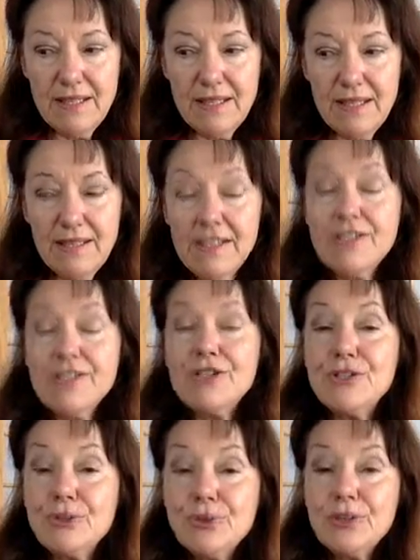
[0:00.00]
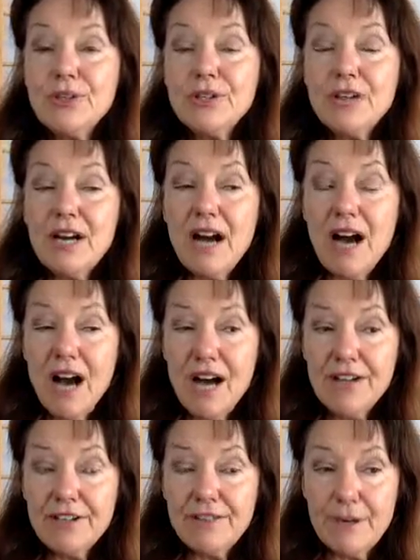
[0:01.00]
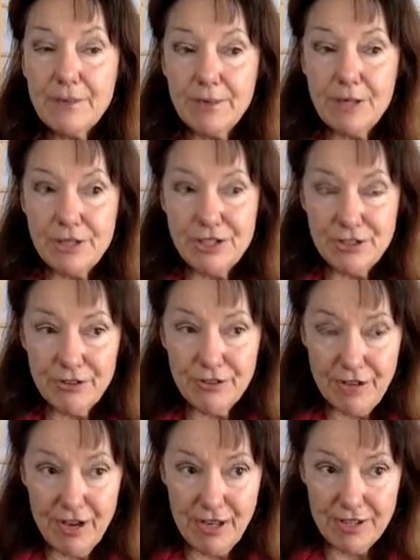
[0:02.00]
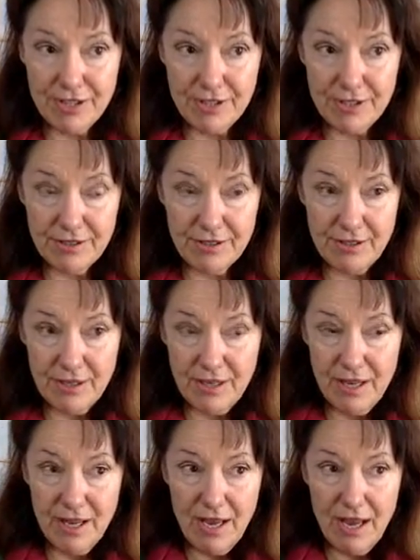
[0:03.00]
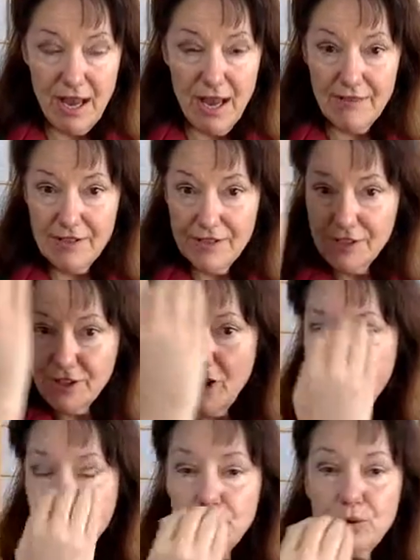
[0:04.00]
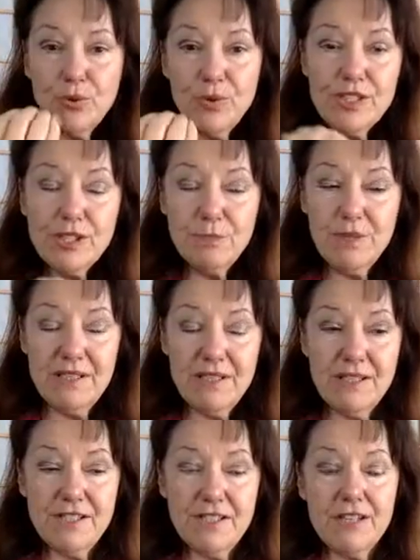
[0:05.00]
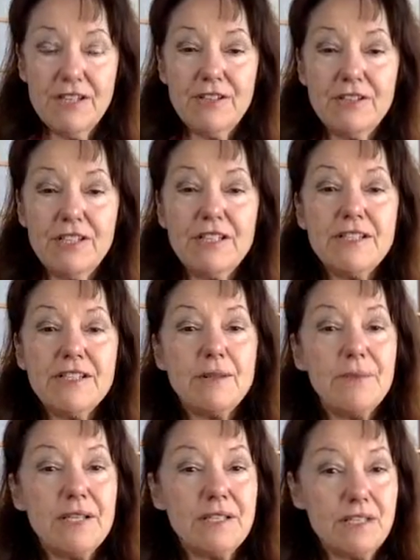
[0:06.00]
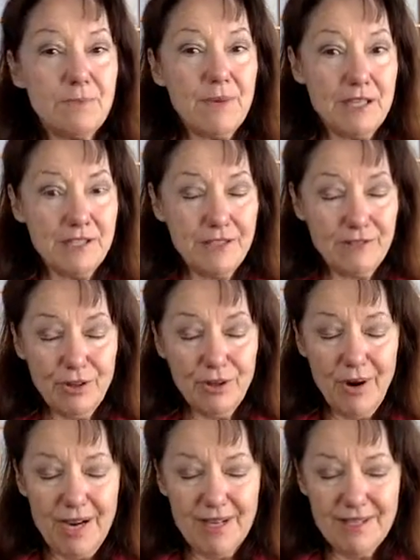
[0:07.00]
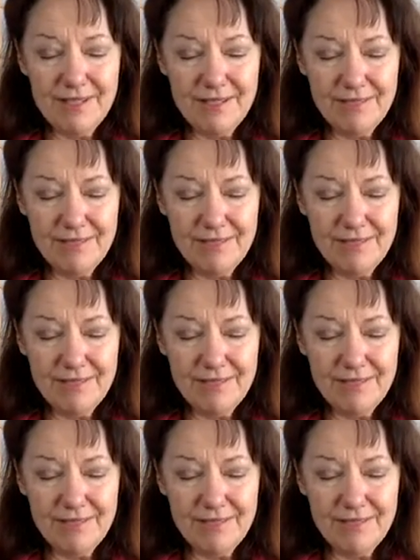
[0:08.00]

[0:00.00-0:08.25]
These newer, higher vibrational thoughts have a softer wispiness that there needs to be a space of quiet,